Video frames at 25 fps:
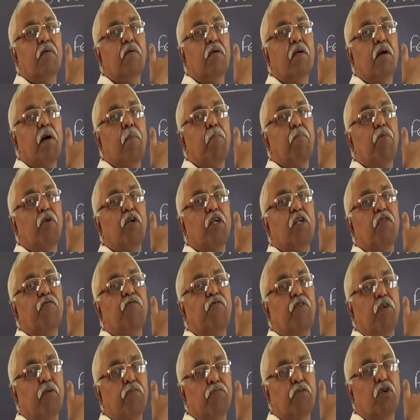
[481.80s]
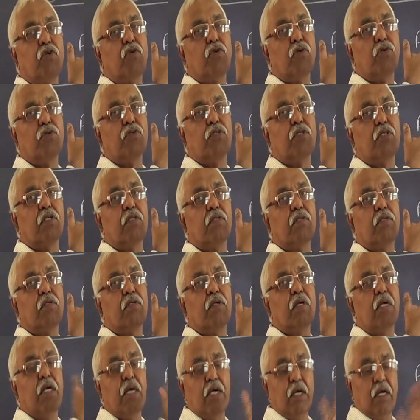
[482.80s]
component from the corrosion.
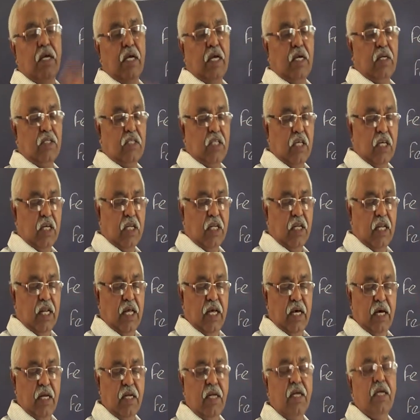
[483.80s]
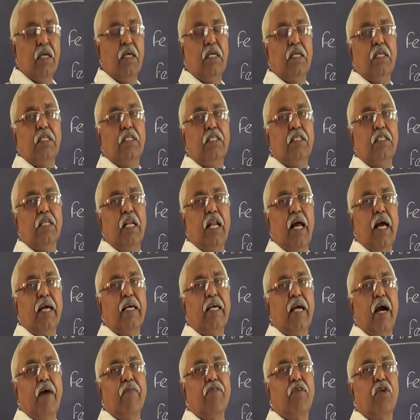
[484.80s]
Thin layer, it is
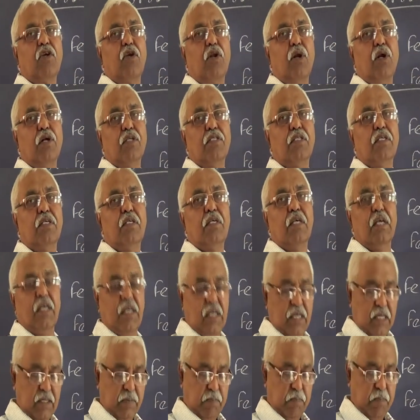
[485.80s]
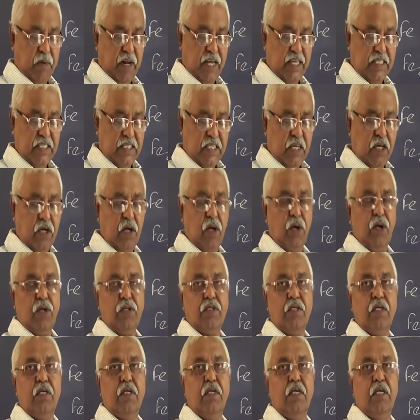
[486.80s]
like our cloth, a plastic
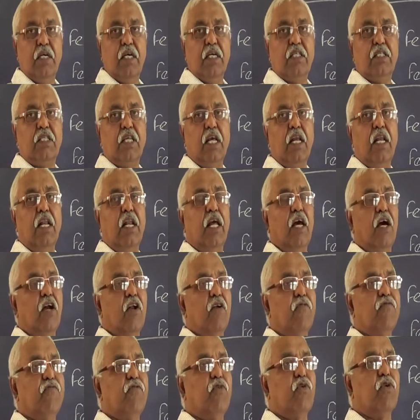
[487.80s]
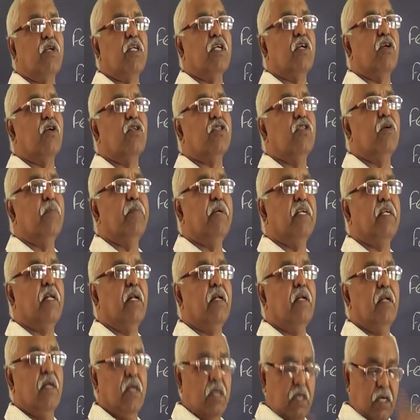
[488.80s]
cloth. A thin layer of coating on the
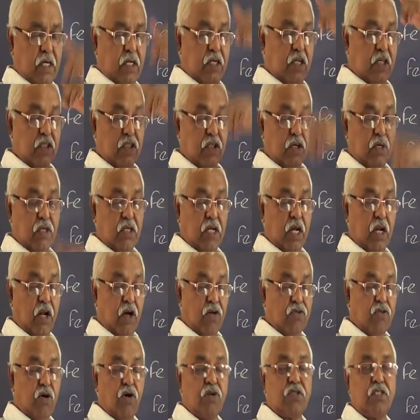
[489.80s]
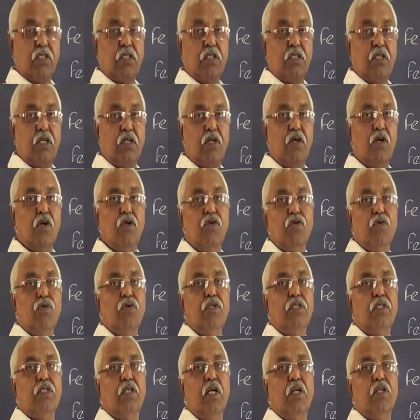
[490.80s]
metal, it does not allow the oxygen to
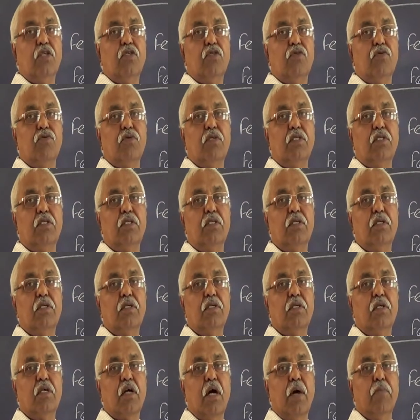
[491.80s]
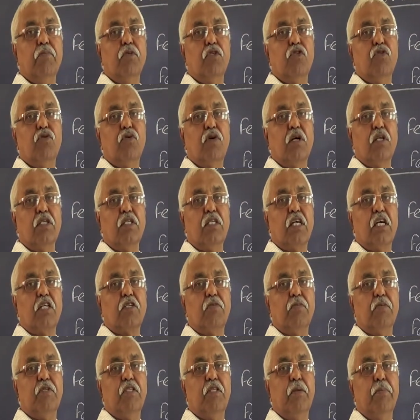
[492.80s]
enter into it, come into
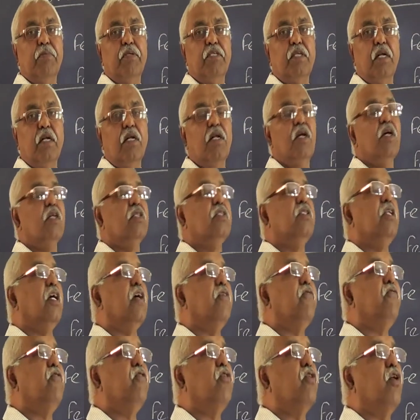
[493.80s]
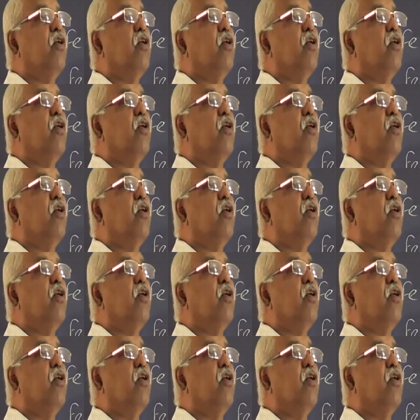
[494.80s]
contact with the metal. Therefore,